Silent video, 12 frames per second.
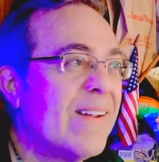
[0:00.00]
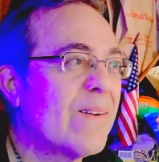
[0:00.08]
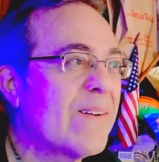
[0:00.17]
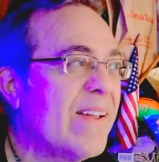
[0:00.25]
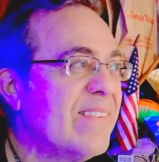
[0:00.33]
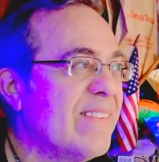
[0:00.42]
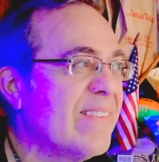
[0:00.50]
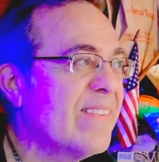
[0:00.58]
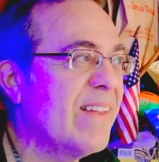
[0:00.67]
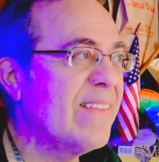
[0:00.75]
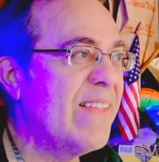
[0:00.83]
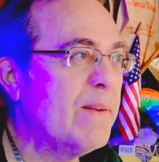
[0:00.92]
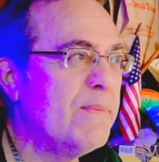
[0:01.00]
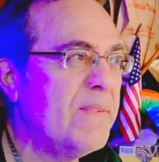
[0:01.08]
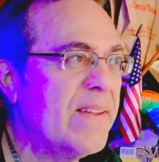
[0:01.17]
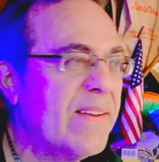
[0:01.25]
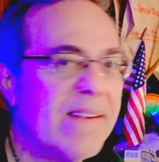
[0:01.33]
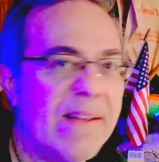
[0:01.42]
Okay, it's just like that
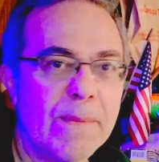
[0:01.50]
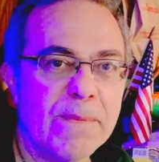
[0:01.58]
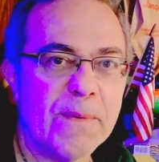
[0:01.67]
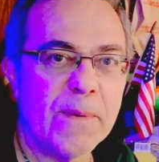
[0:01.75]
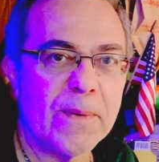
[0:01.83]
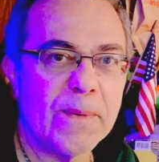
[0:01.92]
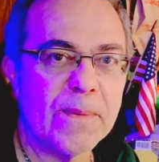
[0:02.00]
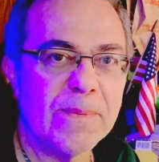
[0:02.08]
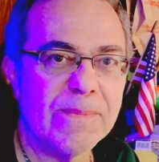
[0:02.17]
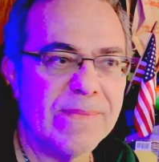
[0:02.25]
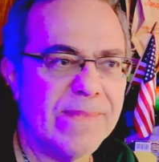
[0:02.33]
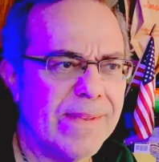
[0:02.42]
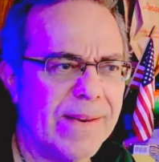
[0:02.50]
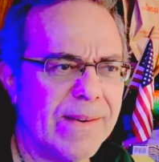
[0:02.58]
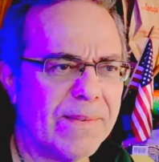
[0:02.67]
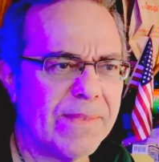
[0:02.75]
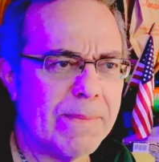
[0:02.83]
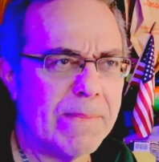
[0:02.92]
Vietnam photo, you
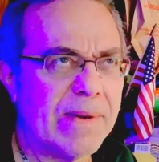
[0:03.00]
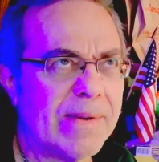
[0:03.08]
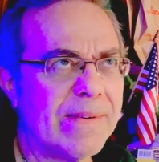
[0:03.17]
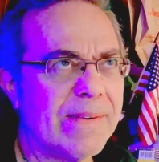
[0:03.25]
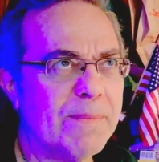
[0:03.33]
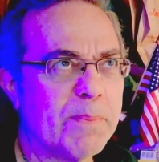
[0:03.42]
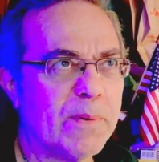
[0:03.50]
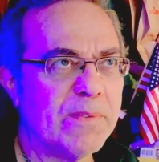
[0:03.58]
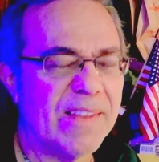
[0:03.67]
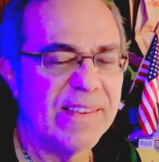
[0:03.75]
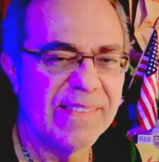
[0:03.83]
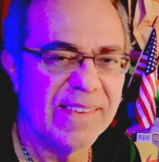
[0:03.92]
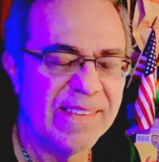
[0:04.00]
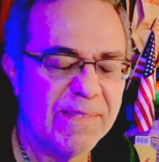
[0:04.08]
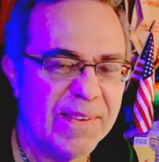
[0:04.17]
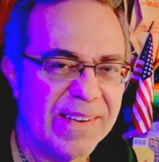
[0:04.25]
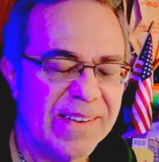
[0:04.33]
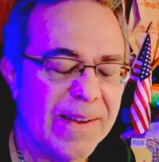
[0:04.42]
know, the monk protesting the
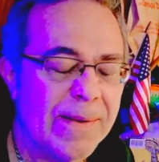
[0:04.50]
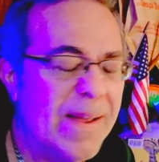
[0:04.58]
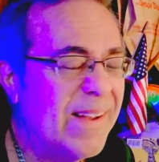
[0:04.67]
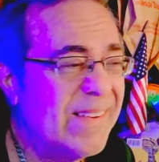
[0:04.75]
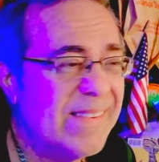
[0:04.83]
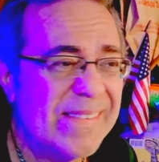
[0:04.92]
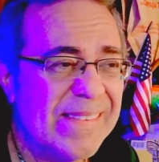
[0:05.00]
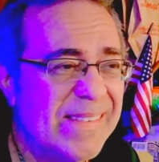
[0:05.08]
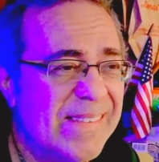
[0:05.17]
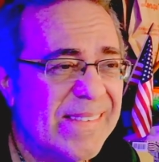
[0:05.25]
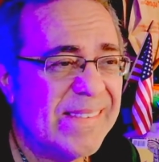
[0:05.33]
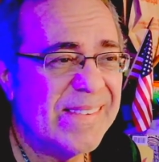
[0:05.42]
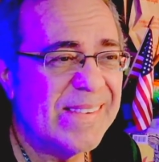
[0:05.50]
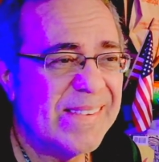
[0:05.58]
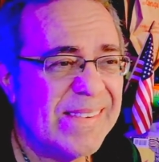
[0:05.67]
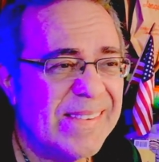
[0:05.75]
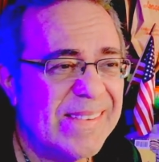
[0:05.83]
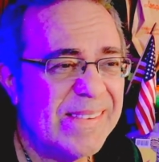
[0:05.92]

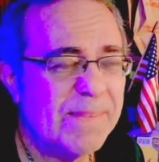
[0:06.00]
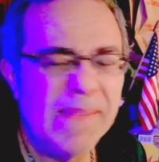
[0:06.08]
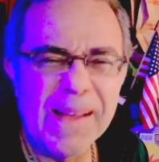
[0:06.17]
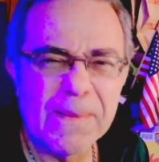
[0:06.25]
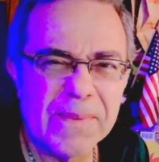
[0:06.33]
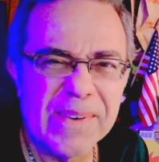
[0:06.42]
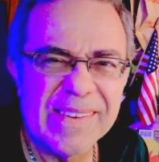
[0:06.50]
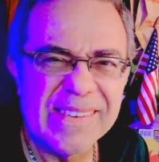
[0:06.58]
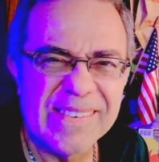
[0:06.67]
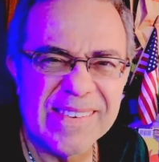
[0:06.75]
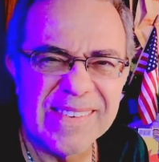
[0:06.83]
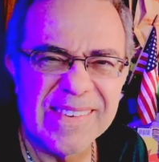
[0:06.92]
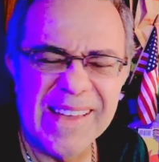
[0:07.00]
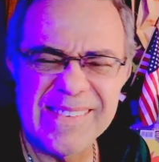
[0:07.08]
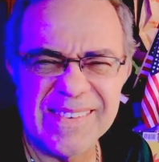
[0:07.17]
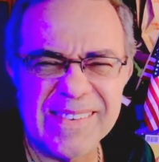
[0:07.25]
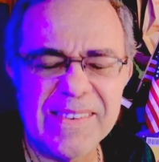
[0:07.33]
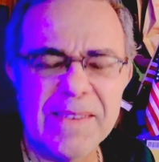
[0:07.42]
Vietnam. Not really. It's just not
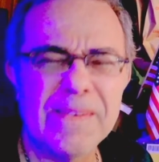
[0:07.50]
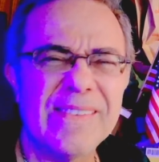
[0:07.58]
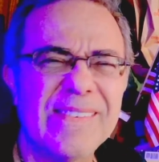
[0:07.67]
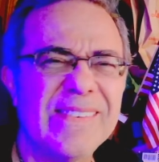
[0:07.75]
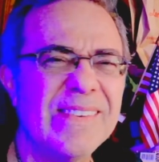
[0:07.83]
just, it just.